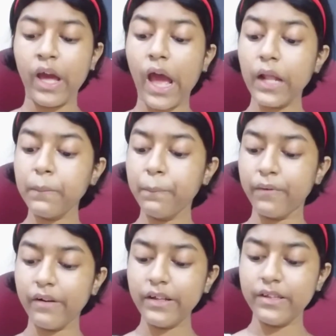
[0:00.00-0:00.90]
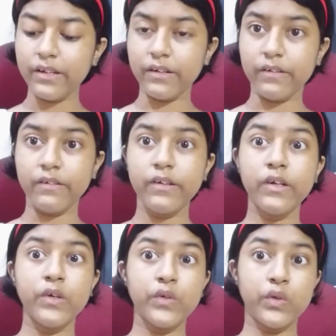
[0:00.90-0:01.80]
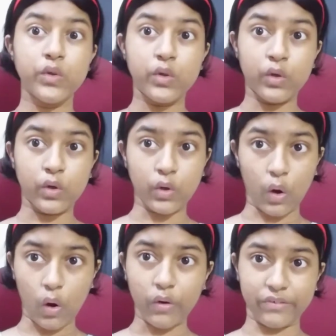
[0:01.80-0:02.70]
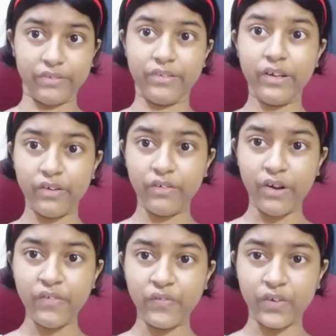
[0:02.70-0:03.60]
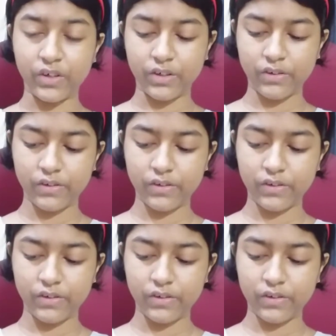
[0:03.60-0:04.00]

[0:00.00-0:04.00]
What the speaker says: and brother to cross the river.